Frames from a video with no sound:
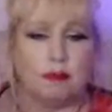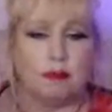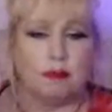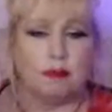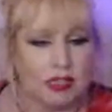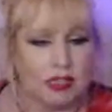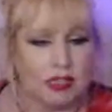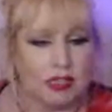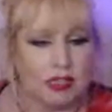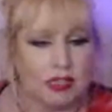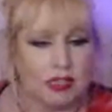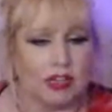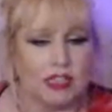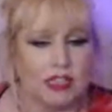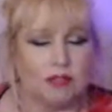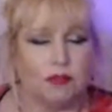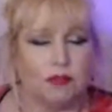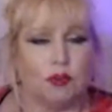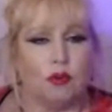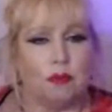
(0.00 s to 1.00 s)
bit
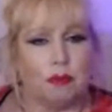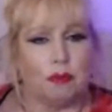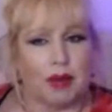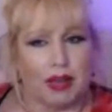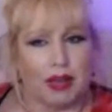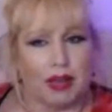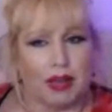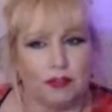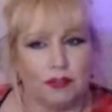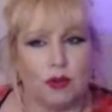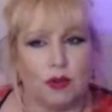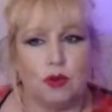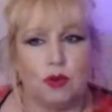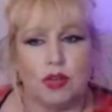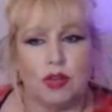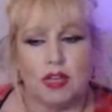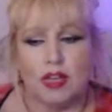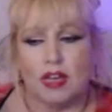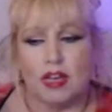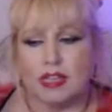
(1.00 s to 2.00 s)
stressful, but I
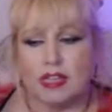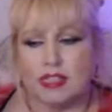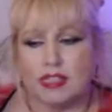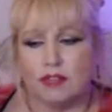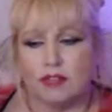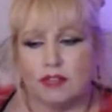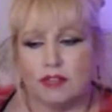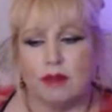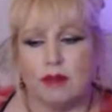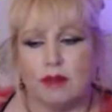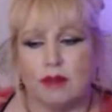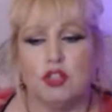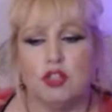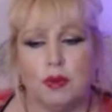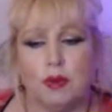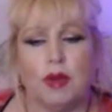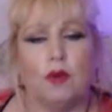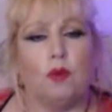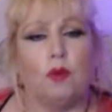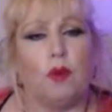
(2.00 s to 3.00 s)
feel as if I'm
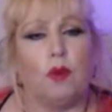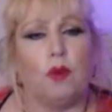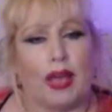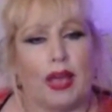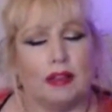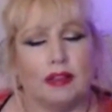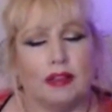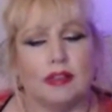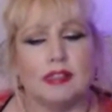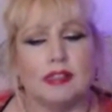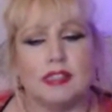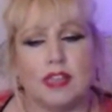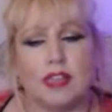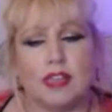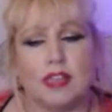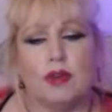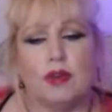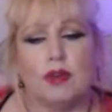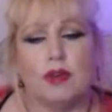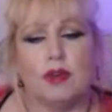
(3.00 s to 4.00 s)
doing well.
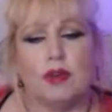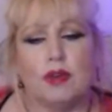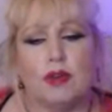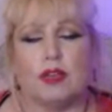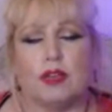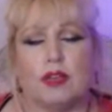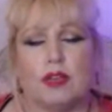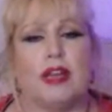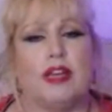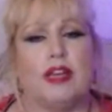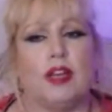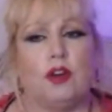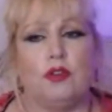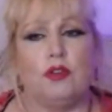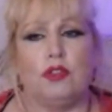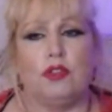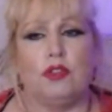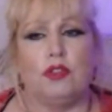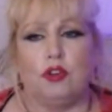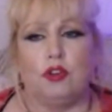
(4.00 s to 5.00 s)
So I know
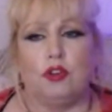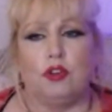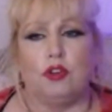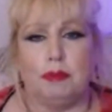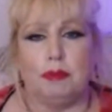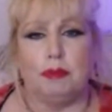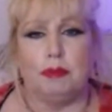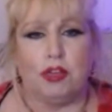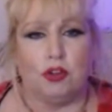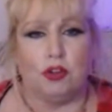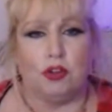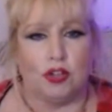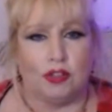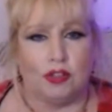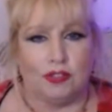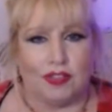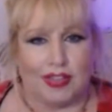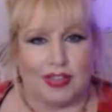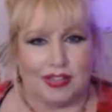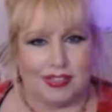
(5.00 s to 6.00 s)
that you're going to be good
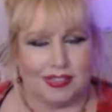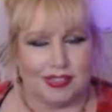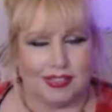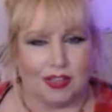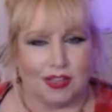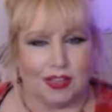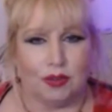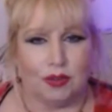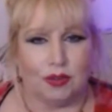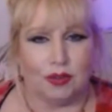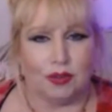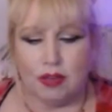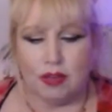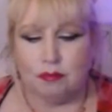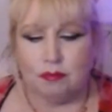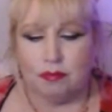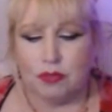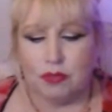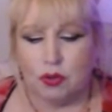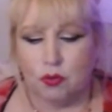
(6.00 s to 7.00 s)
at this,
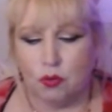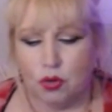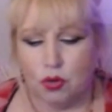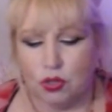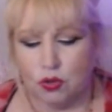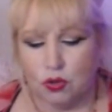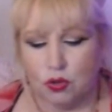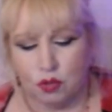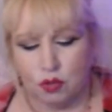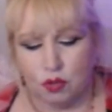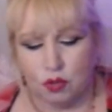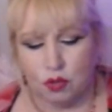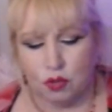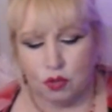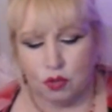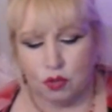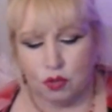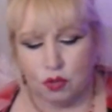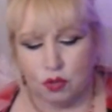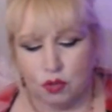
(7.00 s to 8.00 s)
okay, what you're
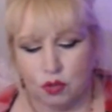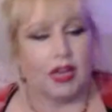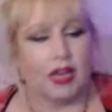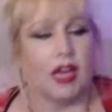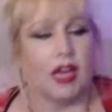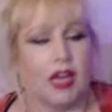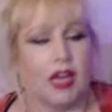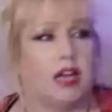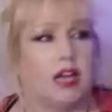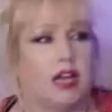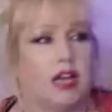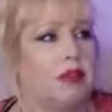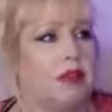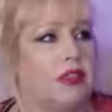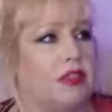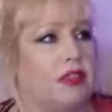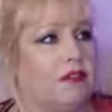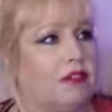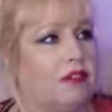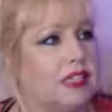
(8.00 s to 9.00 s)
doing.
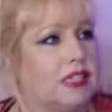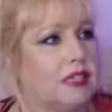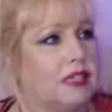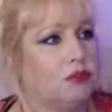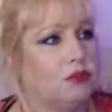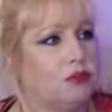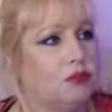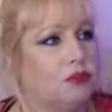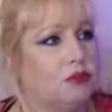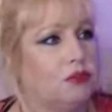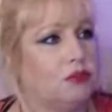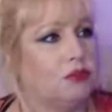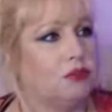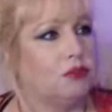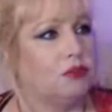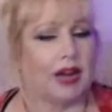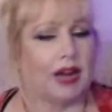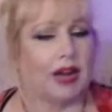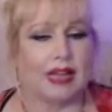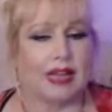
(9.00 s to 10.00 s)
There is some
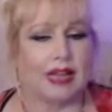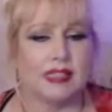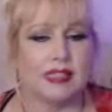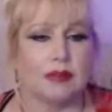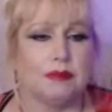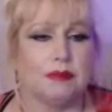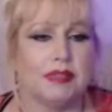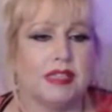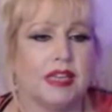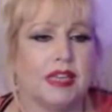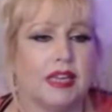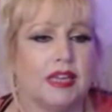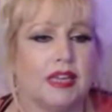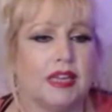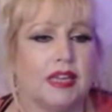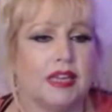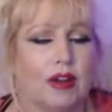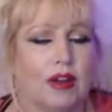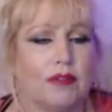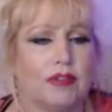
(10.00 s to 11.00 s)
travel plans I'm
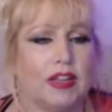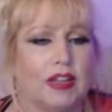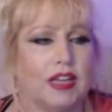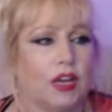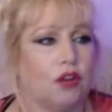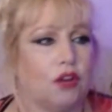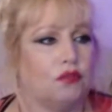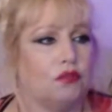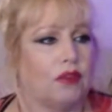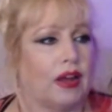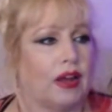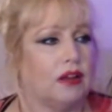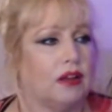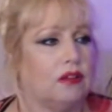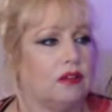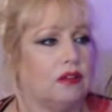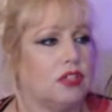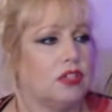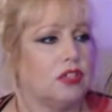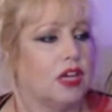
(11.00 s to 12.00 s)
seeing traveling
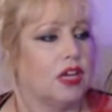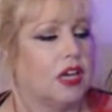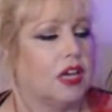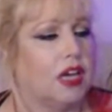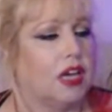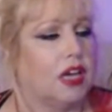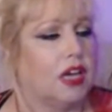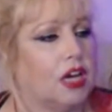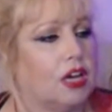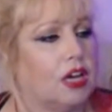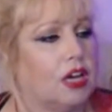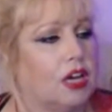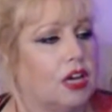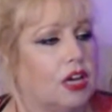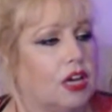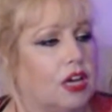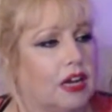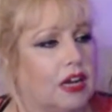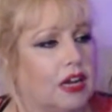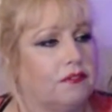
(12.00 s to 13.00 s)
around. And
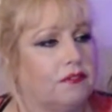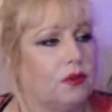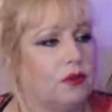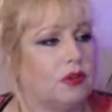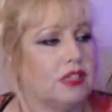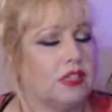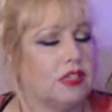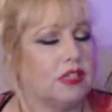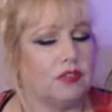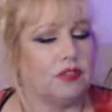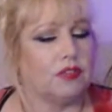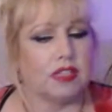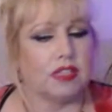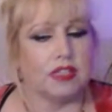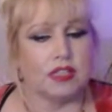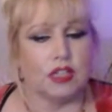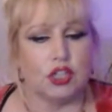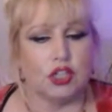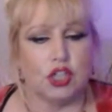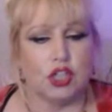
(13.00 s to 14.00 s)
I feel as if this
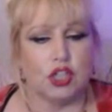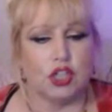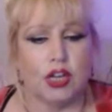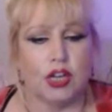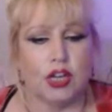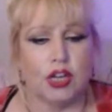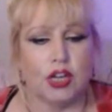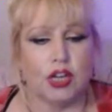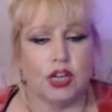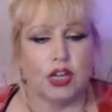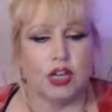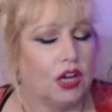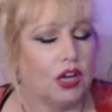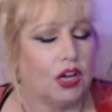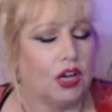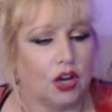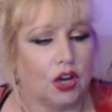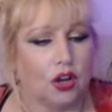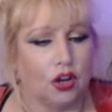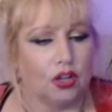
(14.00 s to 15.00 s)
is a journey,
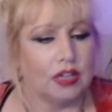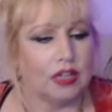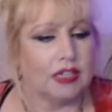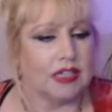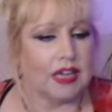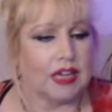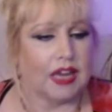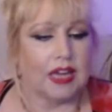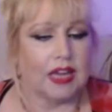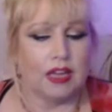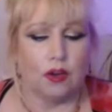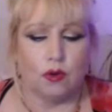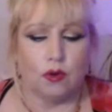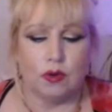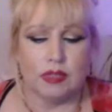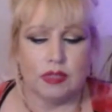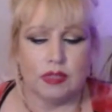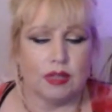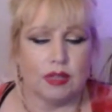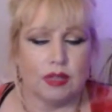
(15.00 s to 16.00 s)
a holiday,
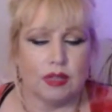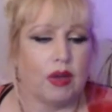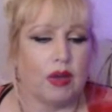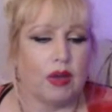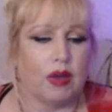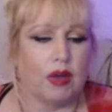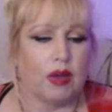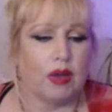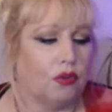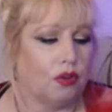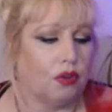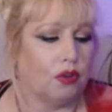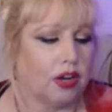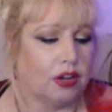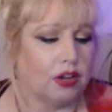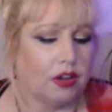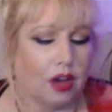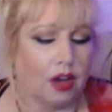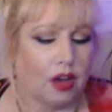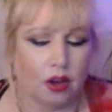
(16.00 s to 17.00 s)
or somewhere that you're going
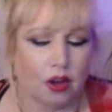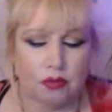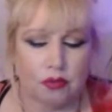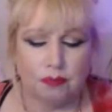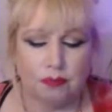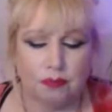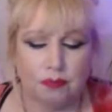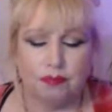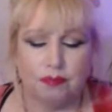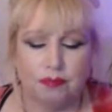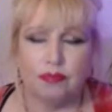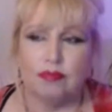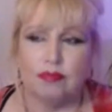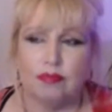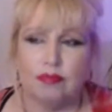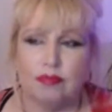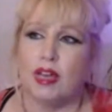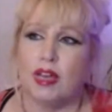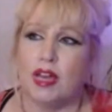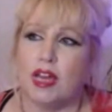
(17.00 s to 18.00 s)
to go.
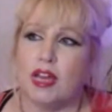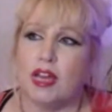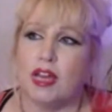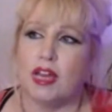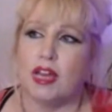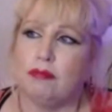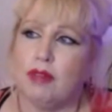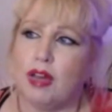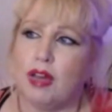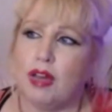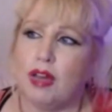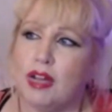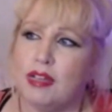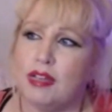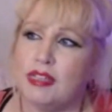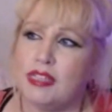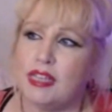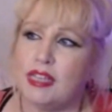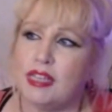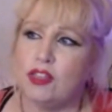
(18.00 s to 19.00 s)
I
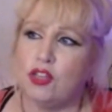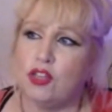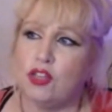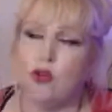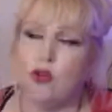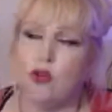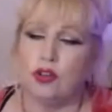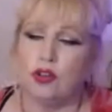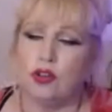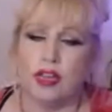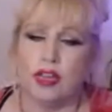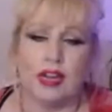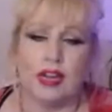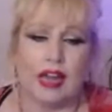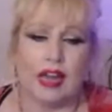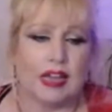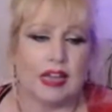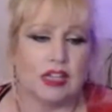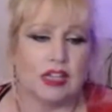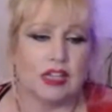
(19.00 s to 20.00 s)
see that you're looking
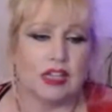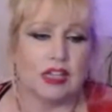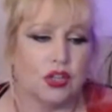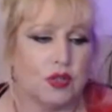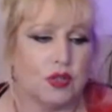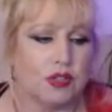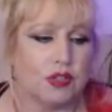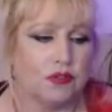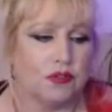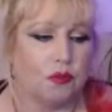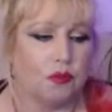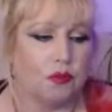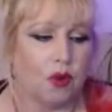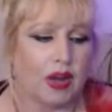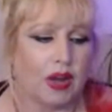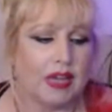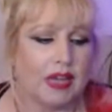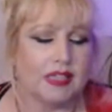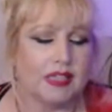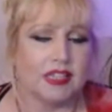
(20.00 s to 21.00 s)
at two different
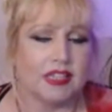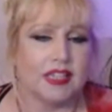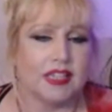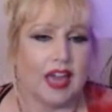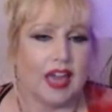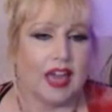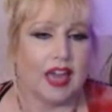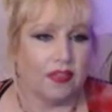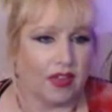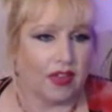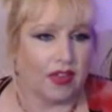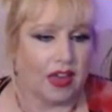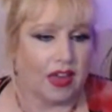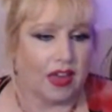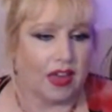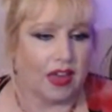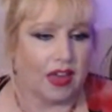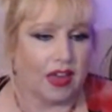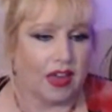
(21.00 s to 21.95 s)
ways to get there,